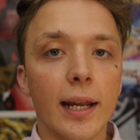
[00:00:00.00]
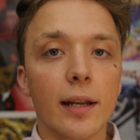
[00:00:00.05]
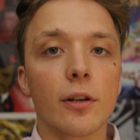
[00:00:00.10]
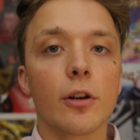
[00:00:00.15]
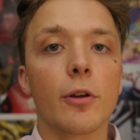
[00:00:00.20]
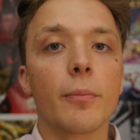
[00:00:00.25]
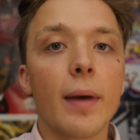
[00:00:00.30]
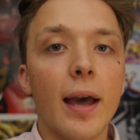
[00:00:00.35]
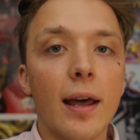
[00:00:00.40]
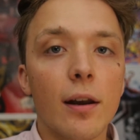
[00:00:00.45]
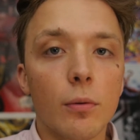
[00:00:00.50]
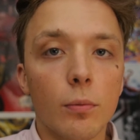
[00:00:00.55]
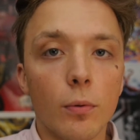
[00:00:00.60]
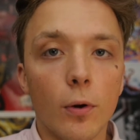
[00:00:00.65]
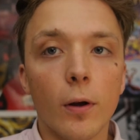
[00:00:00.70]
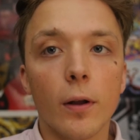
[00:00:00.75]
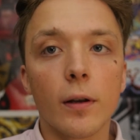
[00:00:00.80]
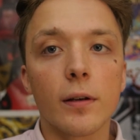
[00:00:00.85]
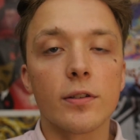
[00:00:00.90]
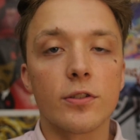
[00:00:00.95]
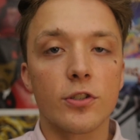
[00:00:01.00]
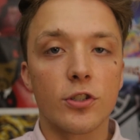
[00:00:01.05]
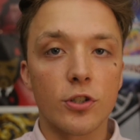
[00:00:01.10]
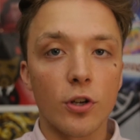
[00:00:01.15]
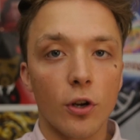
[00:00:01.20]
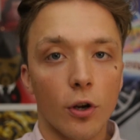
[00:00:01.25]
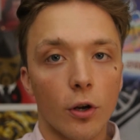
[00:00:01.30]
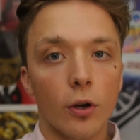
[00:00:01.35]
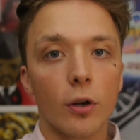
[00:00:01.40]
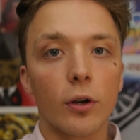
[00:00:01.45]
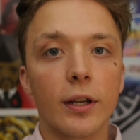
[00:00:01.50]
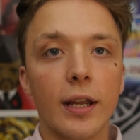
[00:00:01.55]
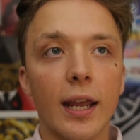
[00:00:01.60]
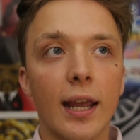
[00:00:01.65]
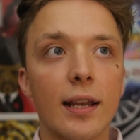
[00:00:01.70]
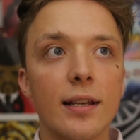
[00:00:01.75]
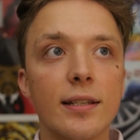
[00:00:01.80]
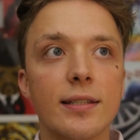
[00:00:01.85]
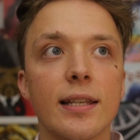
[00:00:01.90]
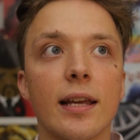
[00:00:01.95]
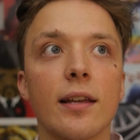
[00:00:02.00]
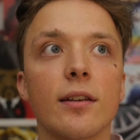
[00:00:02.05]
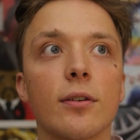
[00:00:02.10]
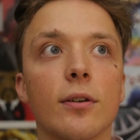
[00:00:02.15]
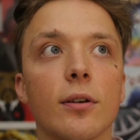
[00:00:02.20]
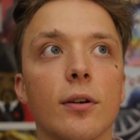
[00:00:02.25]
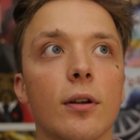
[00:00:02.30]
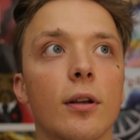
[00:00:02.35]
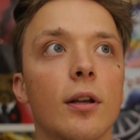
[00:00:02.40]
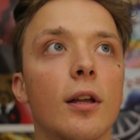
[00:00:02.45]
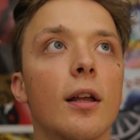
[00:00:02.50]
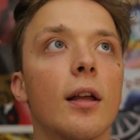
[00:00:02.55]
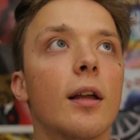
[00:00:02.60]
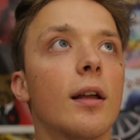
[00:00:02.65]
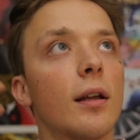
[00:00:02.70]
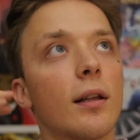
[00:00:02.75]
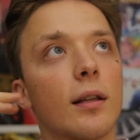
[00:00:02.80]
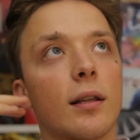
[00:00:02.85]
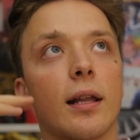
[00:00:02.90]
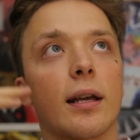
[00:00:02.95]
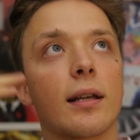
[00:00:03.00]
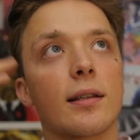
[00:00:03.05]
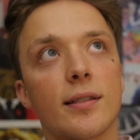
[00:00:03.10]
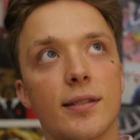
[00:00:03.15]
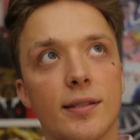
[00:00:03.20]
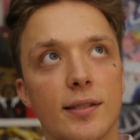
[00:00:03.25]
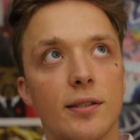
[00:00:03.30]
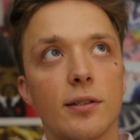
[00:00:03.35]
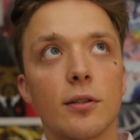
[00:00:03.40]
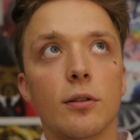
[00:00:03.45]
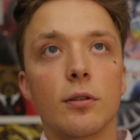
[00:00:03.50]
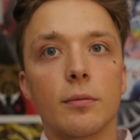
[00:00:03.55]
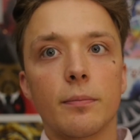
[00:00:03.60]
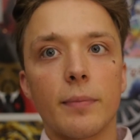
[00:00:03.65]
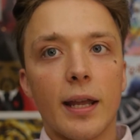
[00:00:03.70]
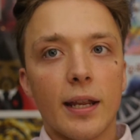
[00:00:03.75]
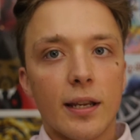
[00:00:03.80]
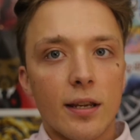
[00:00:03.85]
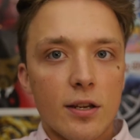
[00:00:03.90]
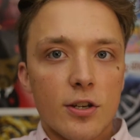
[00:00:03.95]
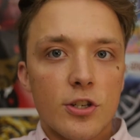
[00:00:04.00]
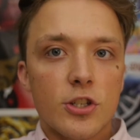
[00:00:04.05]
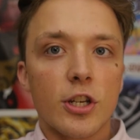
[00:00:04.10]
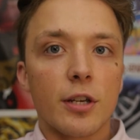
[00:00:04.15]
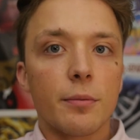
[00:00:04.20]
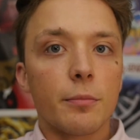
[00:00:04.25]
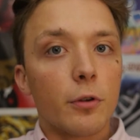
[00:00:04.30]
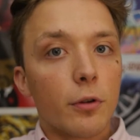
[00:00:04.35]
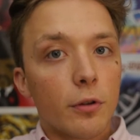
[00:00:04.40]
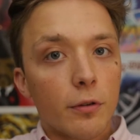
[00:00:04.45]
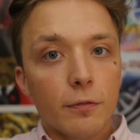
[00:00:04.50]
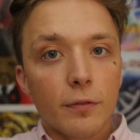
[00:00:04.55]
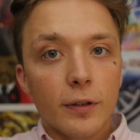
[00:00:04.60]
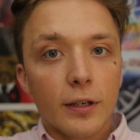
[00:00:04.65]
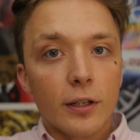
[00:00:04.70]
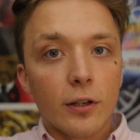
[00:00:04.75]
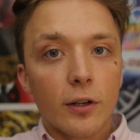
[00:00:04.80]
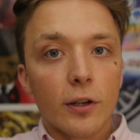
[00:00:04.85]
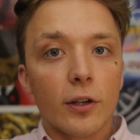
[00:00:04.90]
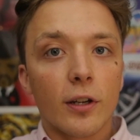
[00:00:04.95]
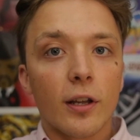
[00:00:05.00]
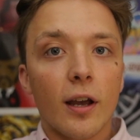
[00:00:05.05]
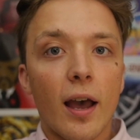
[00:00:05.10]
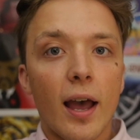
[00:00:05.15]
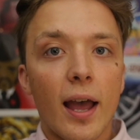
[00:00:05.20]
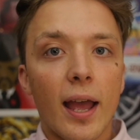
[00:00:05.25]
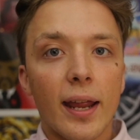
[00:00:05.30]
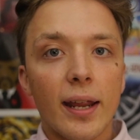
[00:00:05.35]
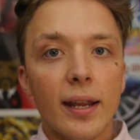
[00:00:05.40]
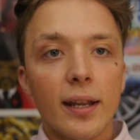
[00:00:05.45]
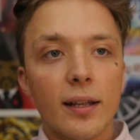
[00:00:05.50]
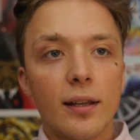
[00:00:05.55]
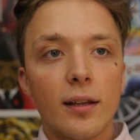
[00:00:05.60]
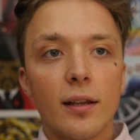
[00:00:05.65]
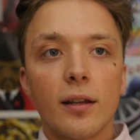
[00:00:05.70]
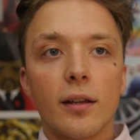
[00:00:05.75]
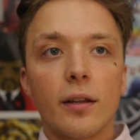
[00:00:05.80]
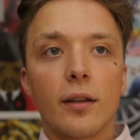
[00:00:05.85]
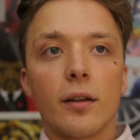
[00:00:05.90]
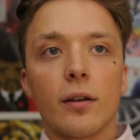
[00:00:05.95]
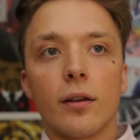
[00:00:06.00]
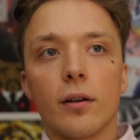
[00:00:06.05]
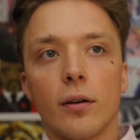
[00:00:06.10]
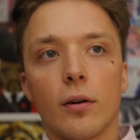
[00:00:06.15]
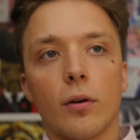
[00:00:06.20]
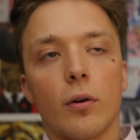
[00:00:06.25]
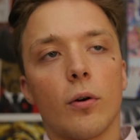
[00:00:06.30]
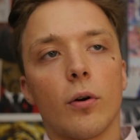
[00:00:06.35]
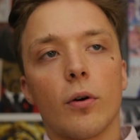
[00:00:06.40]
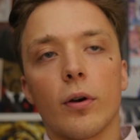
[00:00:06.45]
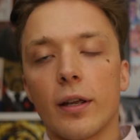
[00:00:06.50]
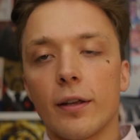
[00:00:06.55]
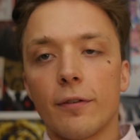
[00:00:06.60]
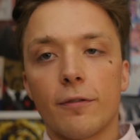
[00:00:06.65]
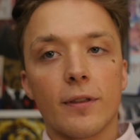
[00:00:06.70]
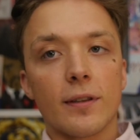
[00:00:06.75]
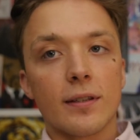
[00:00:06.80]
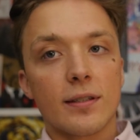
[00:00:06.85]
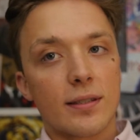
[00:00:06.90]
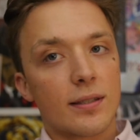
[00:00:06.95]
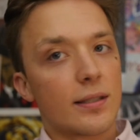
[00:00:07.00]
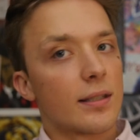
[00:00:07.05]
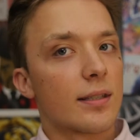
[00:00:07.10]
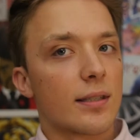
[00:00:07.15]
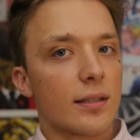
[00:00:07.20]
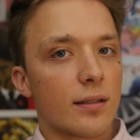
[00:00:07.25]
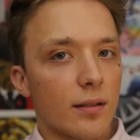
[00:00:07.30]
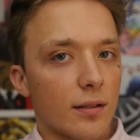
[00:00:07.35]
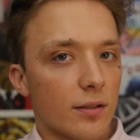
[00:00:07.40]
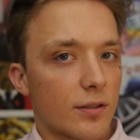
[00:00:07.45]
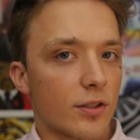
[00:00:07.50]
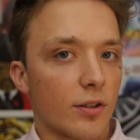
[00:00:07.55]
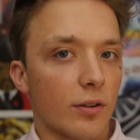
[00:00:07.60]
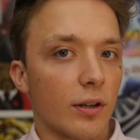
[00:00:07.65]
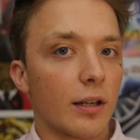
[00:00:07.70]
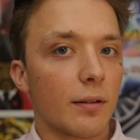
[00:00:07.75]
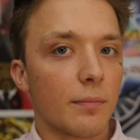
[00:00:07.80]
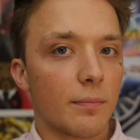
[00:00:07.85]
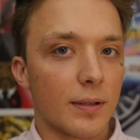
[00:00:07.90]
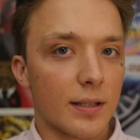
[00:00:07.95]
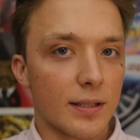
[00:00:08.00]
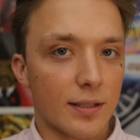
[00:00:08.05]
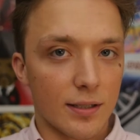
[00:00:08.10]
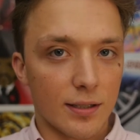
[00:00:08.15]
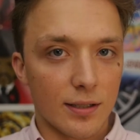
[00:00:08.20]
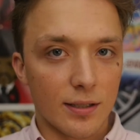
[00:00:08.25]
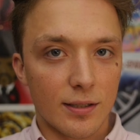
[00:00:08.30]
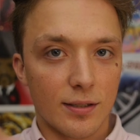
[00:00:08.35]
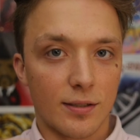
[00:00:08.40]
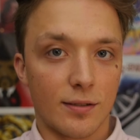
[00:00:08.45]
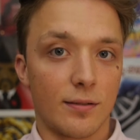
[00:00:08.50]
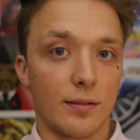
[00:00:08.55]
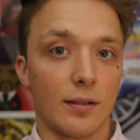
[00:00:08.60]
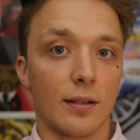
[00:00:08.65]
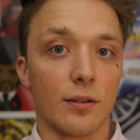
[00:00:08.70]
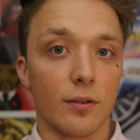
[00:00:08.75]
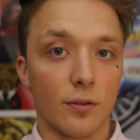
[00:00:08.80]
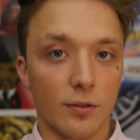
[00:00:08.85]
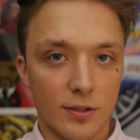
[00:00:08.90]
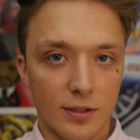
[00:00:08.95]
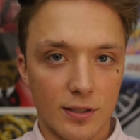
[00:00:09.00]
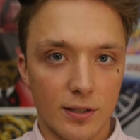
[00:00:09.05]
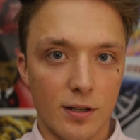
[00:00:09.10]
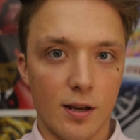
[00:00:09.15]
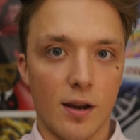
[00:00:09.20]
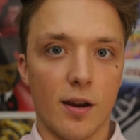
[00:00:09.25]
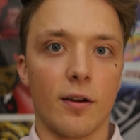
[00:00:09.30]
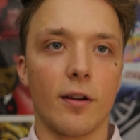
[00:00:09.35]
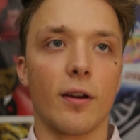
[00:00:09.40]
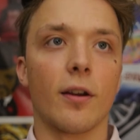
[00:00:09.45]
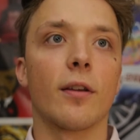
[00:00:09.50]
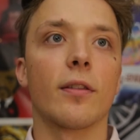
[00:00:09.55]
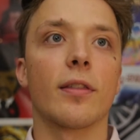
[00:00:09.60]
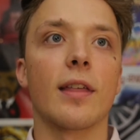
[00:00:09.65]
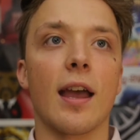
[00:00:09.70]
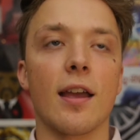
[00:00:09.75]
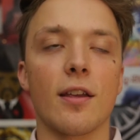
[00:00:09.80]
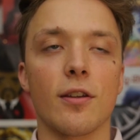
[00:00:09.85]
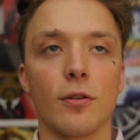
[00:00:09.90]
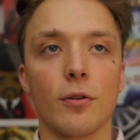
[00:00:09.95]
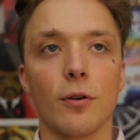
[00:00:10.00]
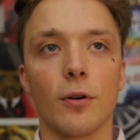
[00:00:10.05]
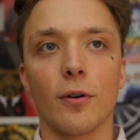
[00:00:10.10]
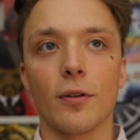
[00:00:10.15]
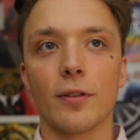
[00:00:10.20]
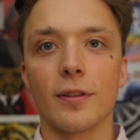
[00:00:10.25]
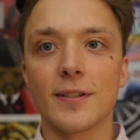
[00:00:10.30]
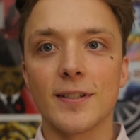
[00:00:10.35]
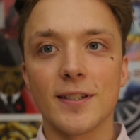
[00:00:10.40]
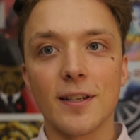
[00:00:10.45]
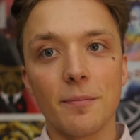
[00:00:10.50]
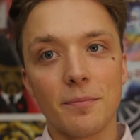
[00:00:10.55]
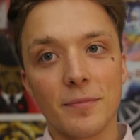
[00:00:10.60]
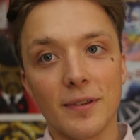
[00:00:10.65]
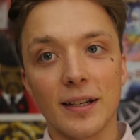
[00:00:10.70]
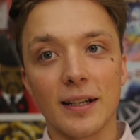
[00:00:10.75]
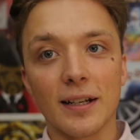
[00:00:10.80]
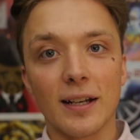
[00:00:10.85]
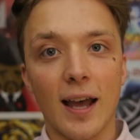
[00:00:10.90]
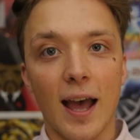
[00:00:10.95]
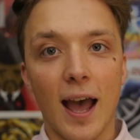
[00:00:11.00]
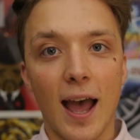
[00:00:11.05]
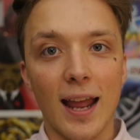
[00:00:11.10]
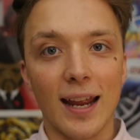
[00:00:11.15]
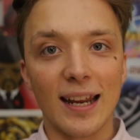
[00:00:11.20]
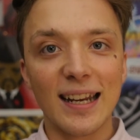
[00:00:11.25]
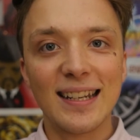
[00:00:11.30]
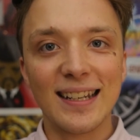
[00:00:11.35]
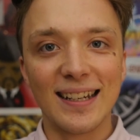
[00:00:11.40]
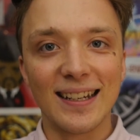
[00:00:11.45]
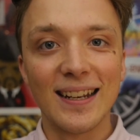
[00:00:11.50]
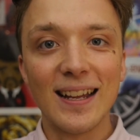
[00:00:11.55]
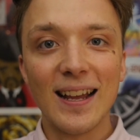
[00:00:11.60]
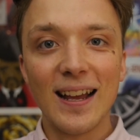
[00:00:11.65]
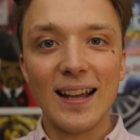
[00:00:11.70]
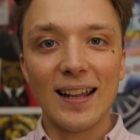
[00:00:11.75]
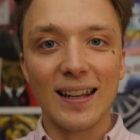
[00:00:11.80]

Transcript: no matter what. Showcase that you're like still making shit, you're the video guy, or if this isn't a screen business in your scenario, that you're the something guy.